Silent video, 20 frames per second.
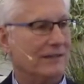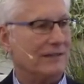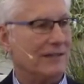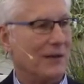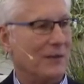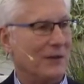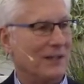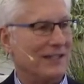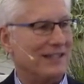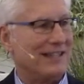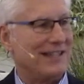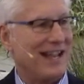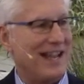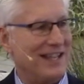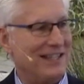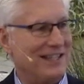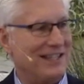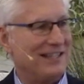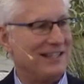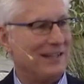Is that what it
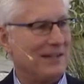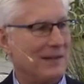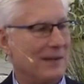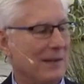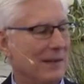says?